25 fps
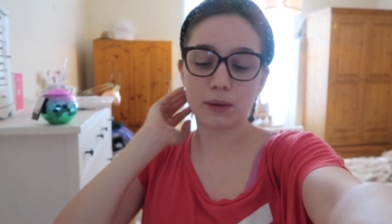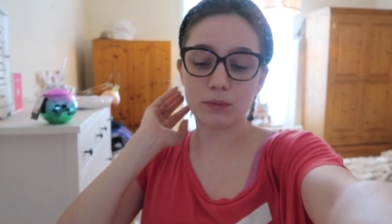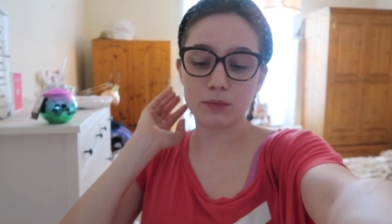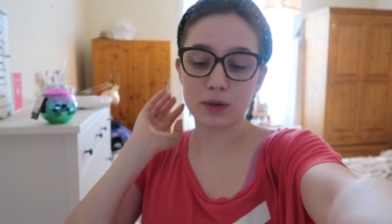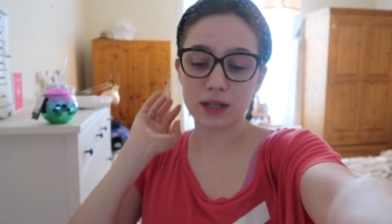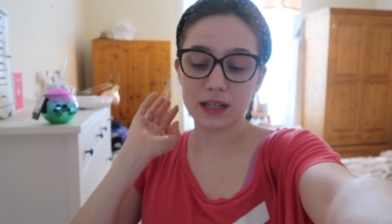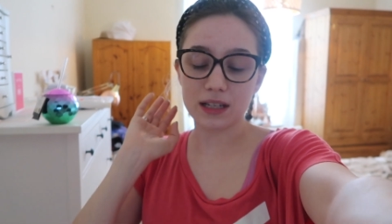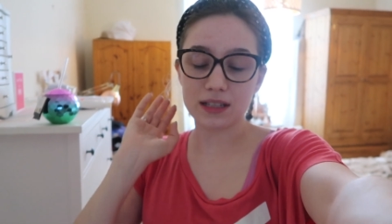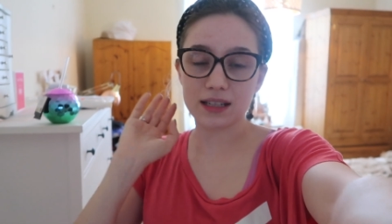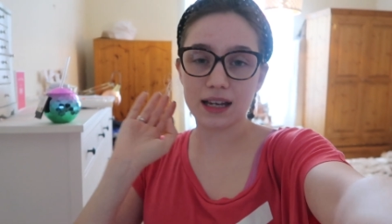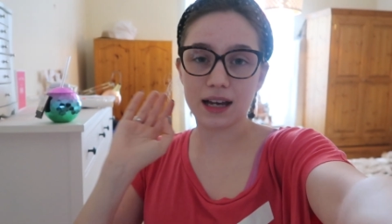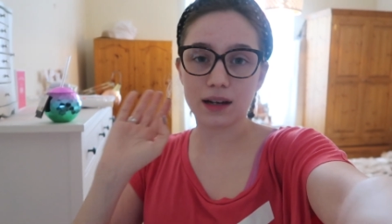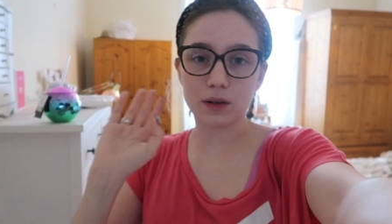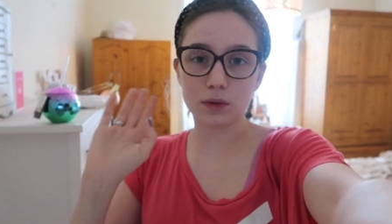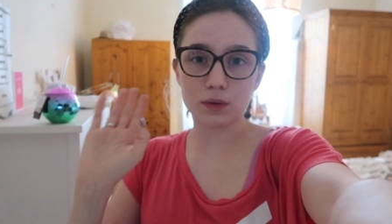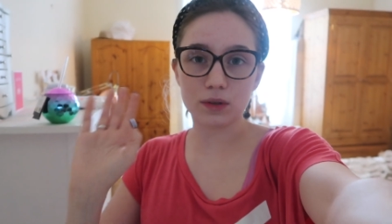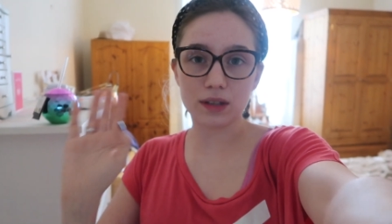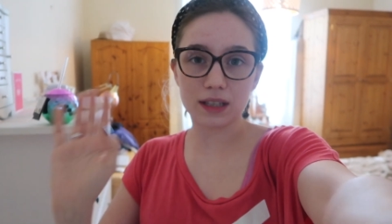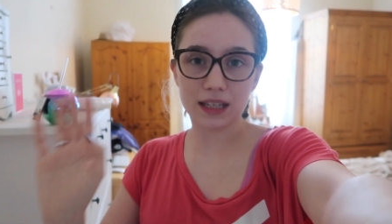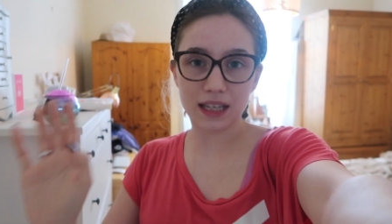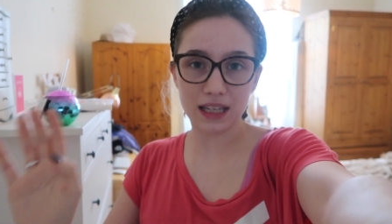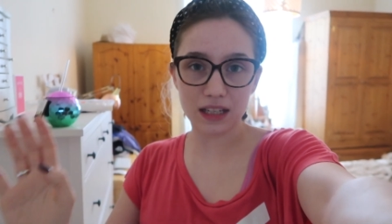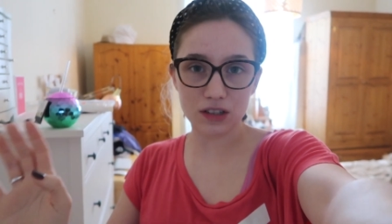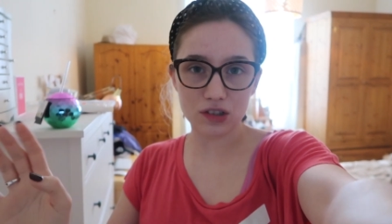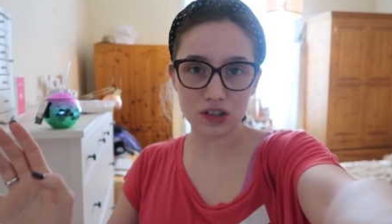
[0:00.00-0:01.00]
and we tackled
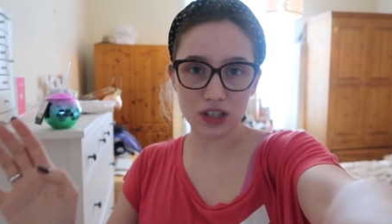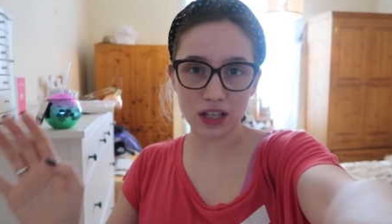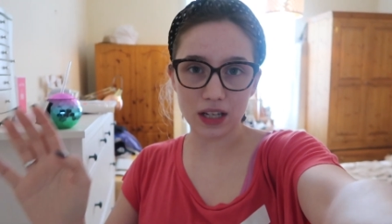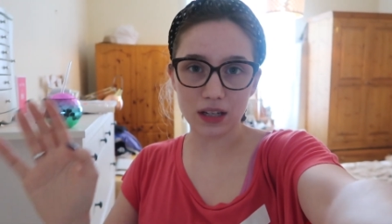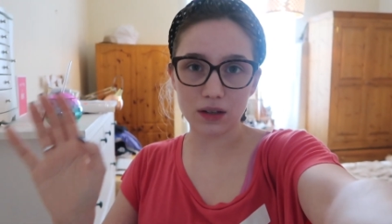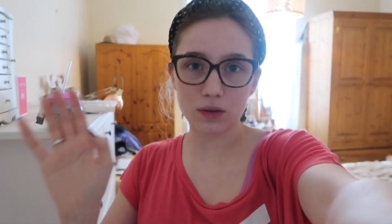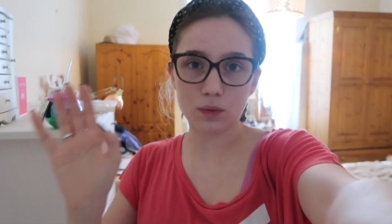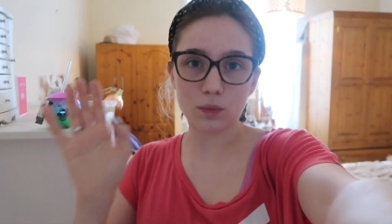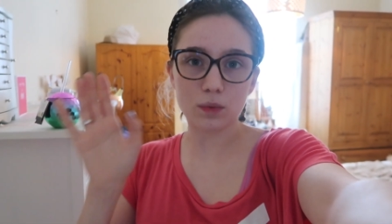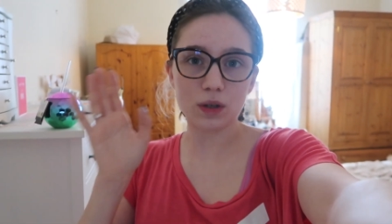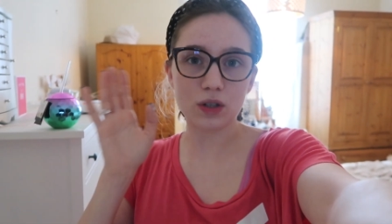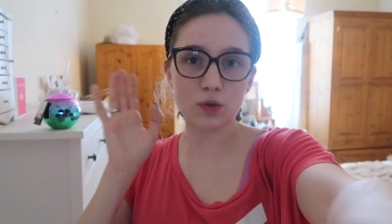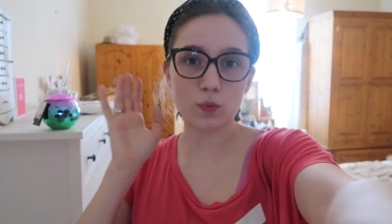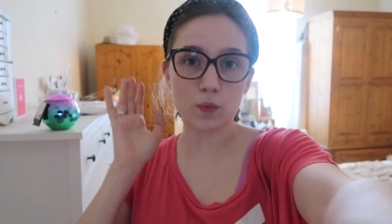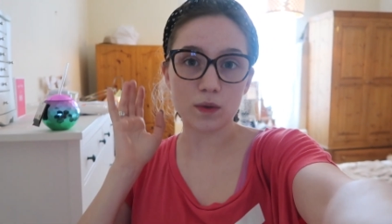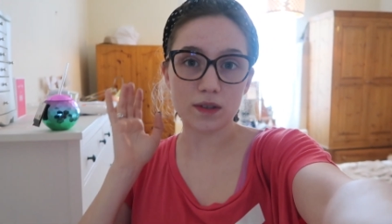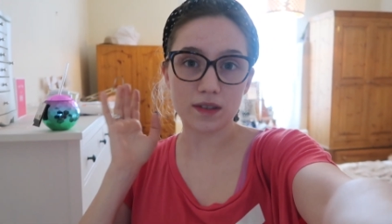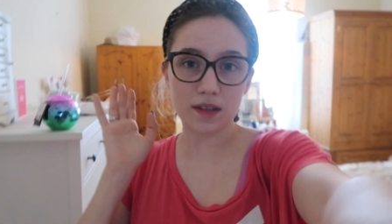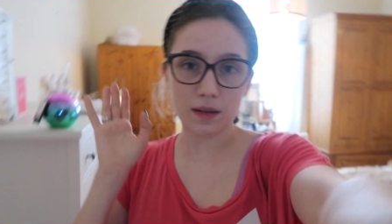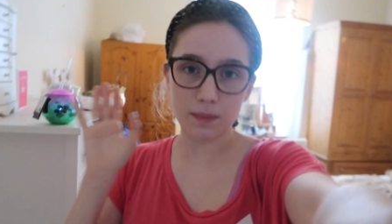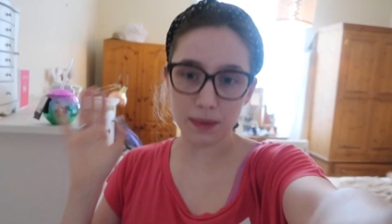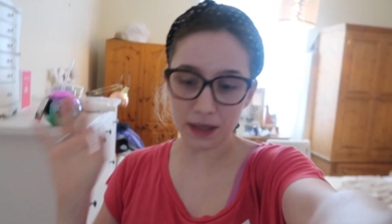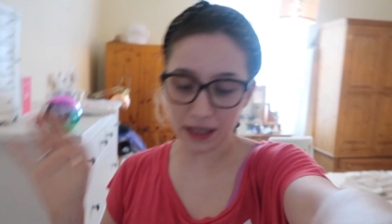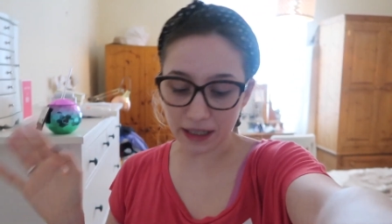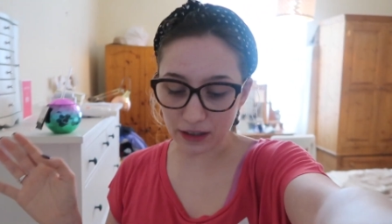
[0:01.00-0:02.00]
the kitchen, which was
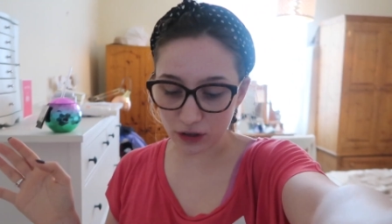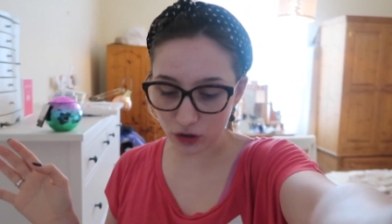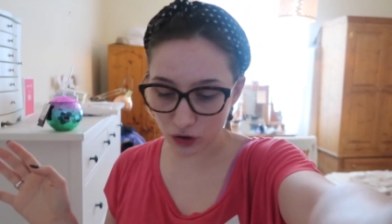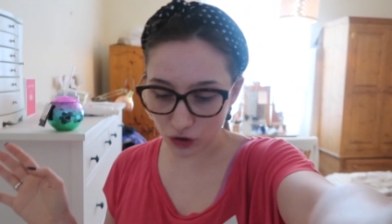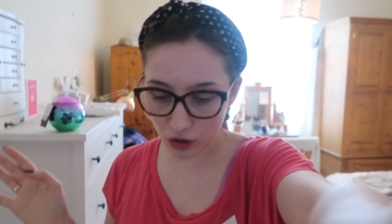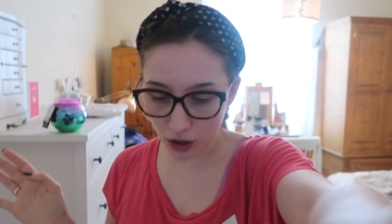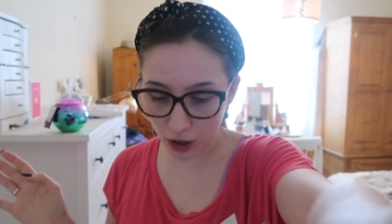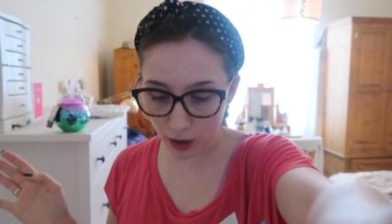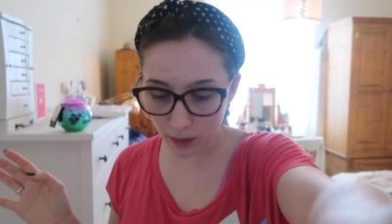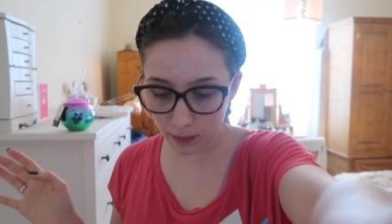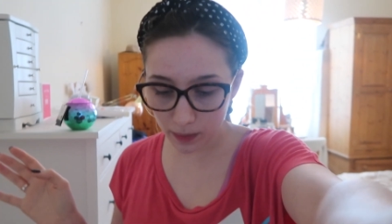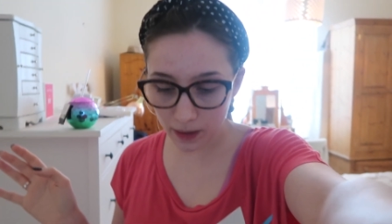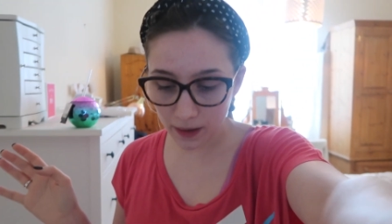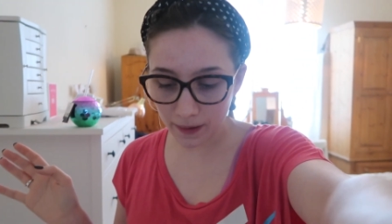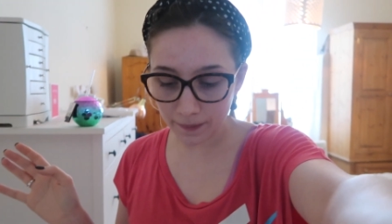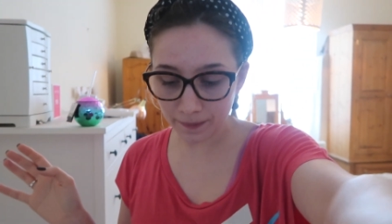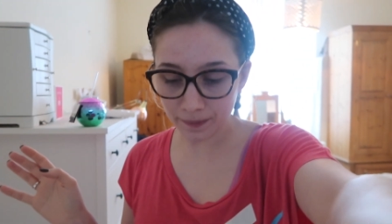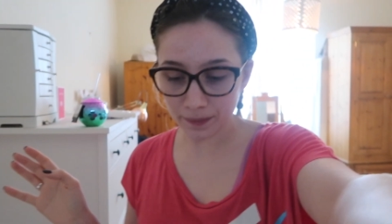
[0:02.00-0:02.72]
the biggest job.